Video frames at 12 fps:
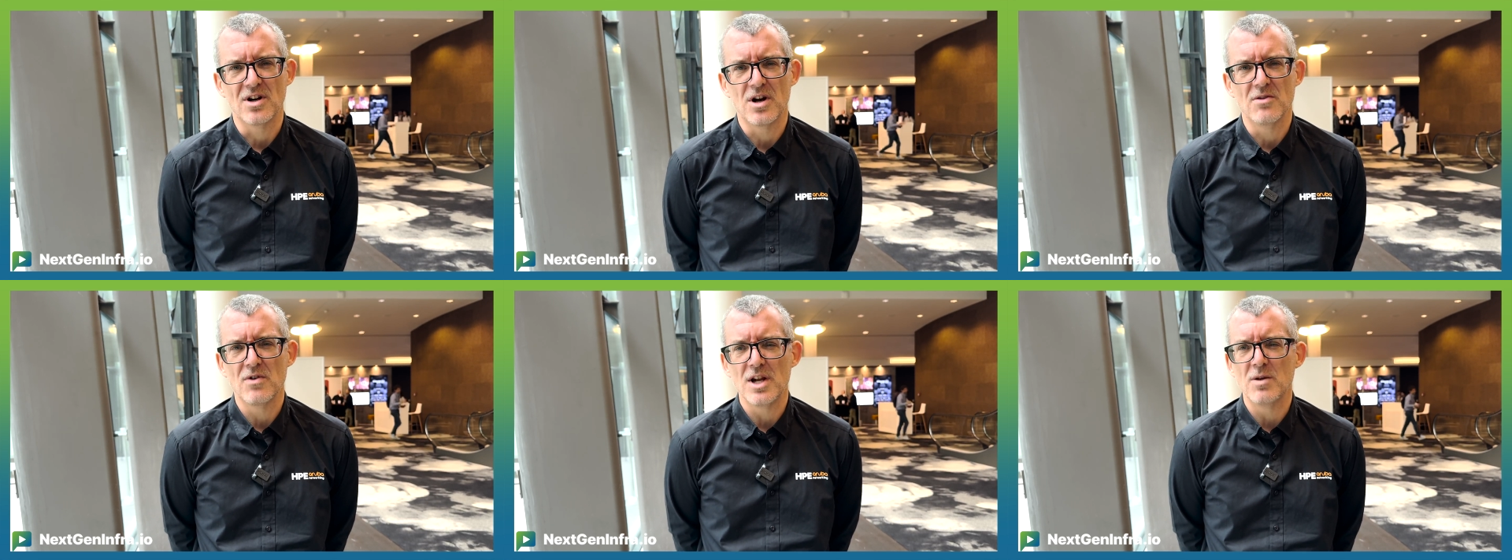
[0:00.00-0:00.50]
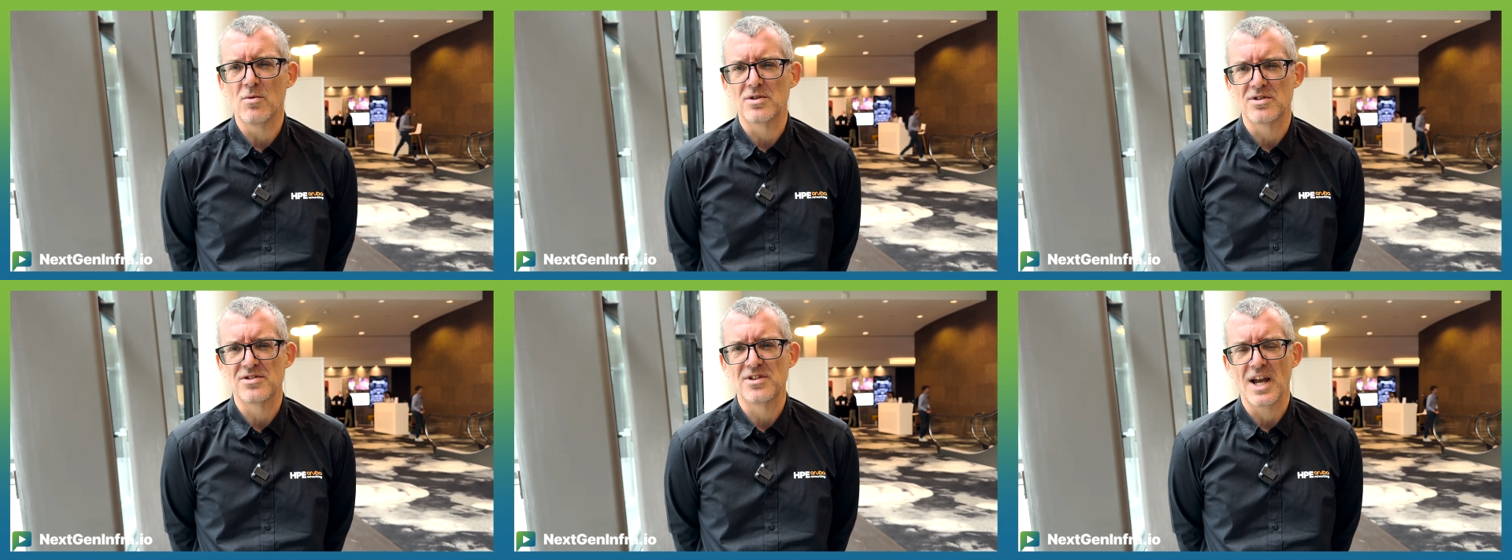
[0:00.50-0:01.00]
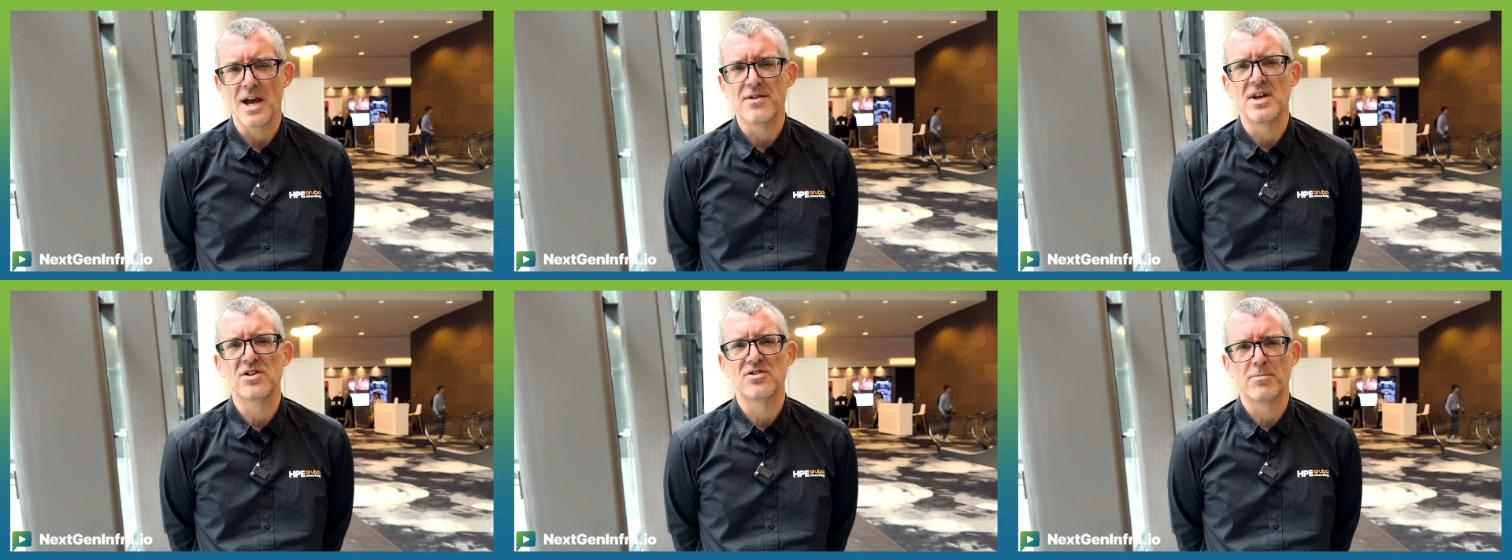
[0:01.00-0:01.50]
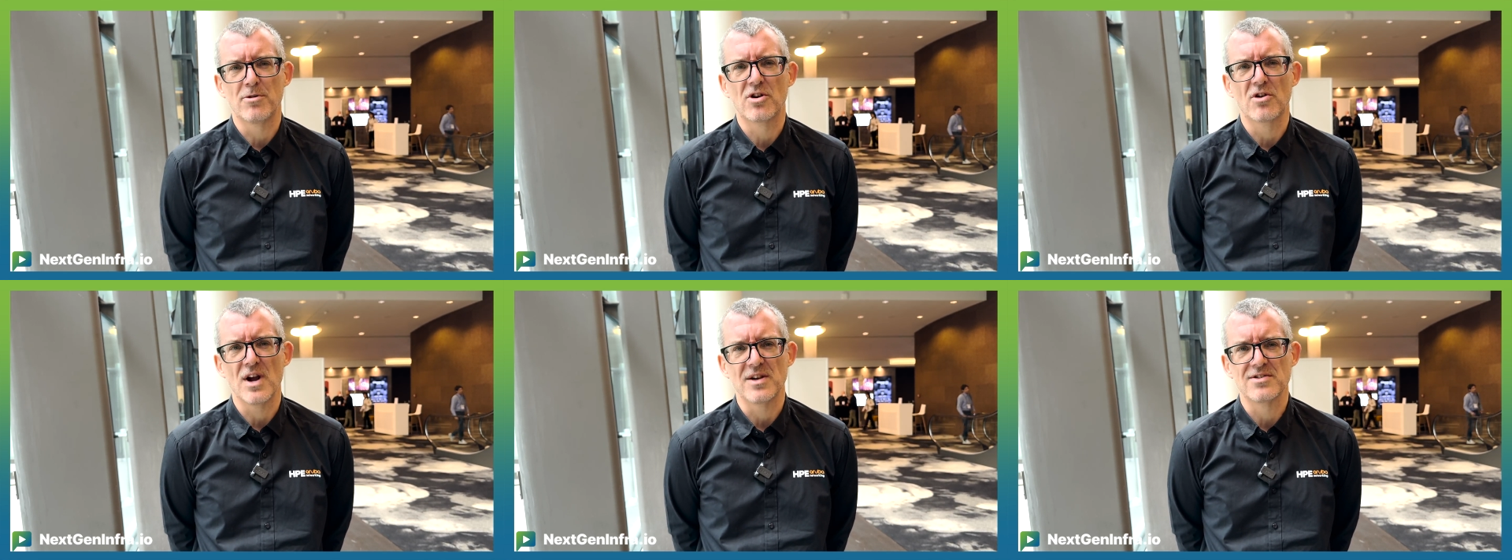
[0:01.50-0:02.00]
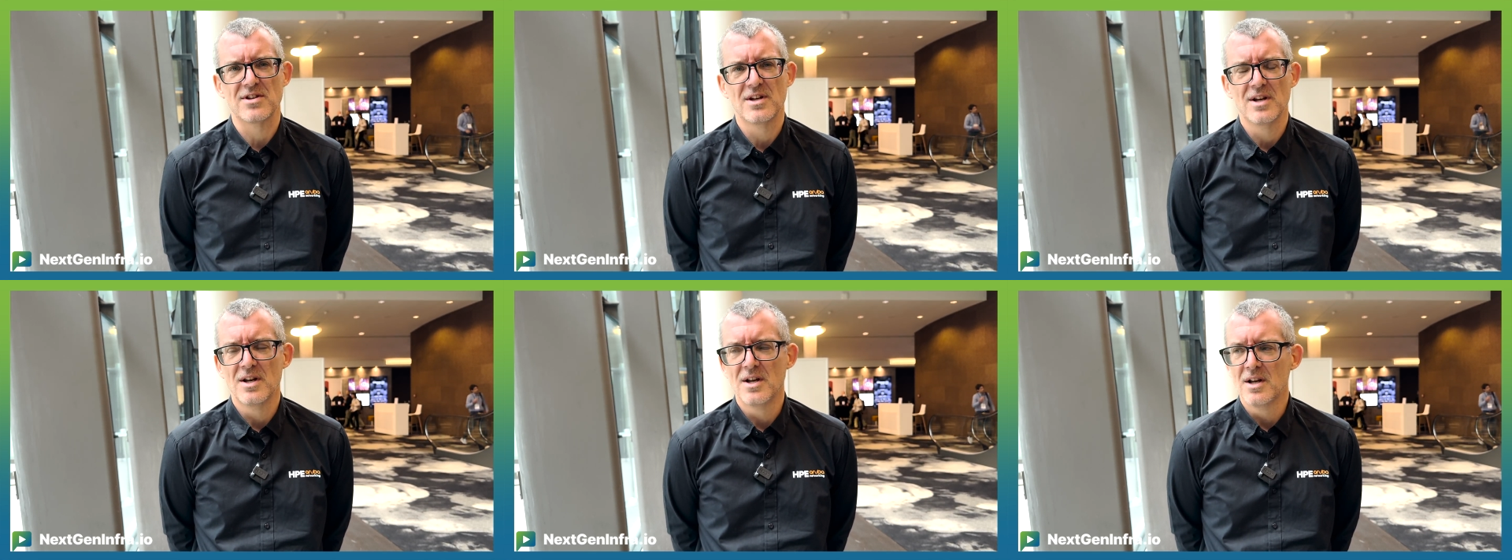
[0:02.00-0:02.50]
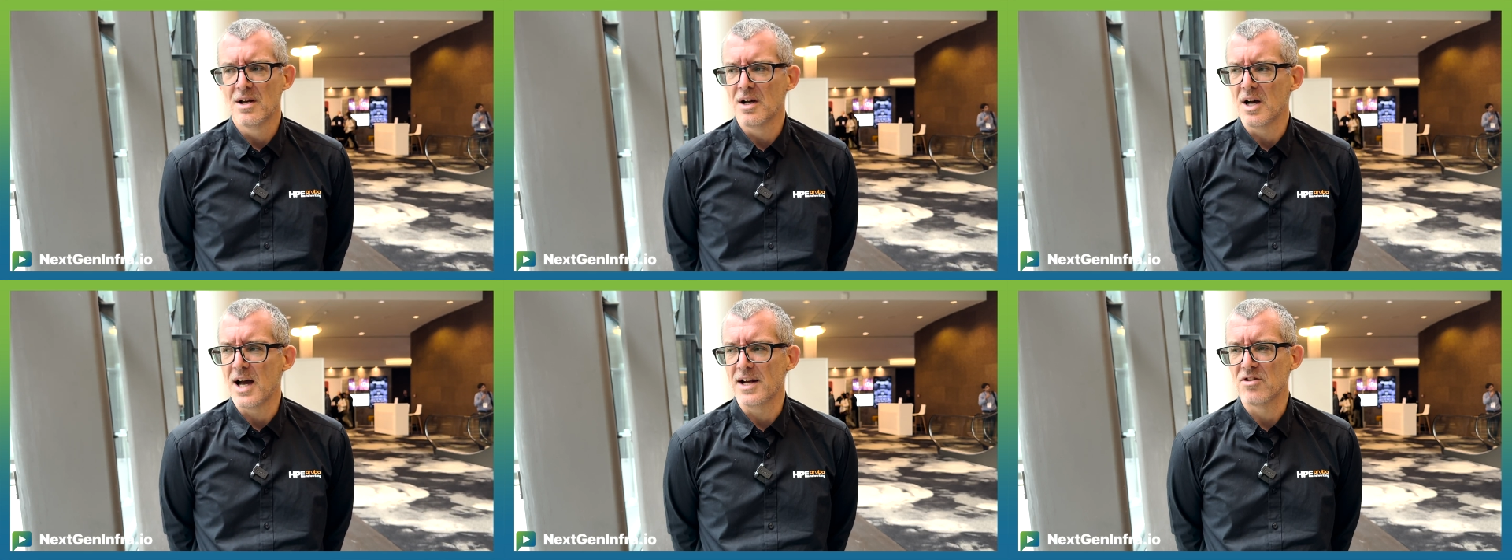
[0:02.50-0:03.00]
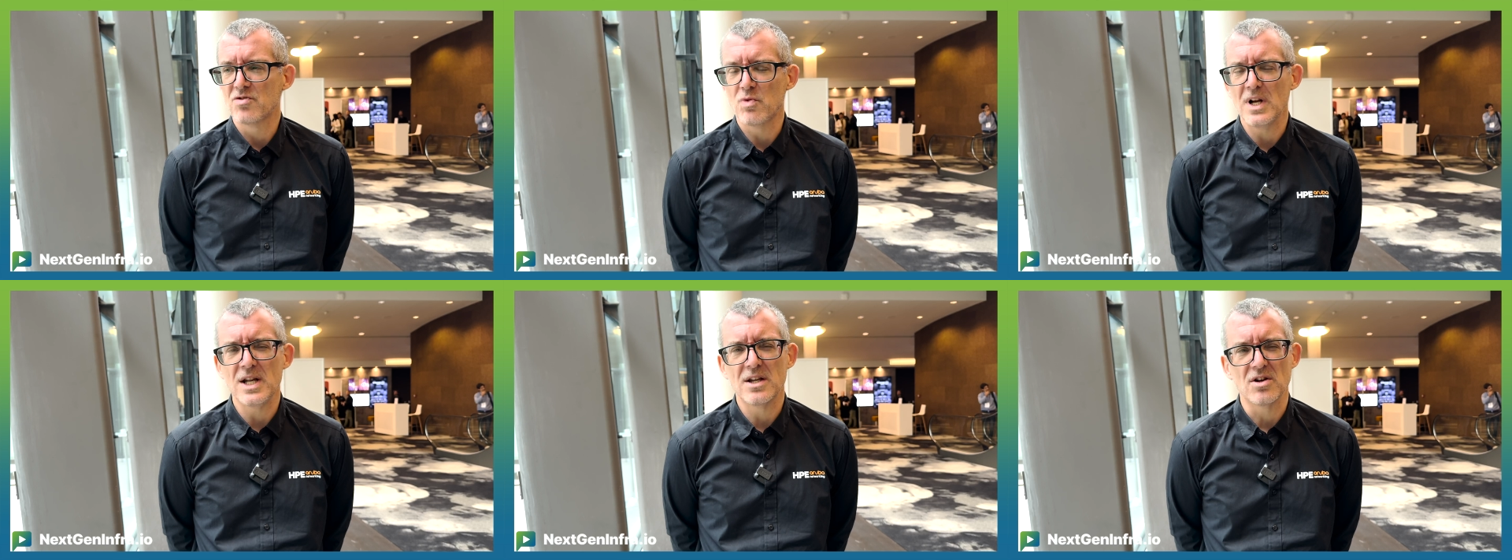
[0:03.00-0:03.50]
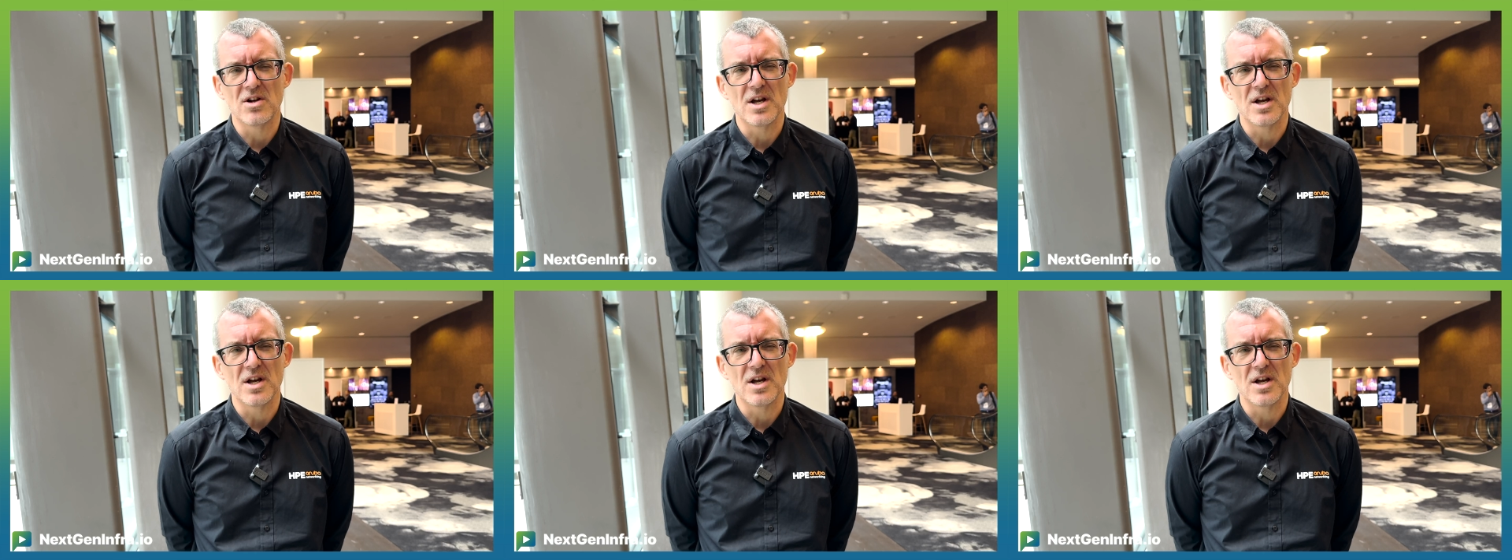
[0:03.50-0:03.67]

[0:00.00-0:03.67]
I really want to see how things have progressed. Uh, and it's really good.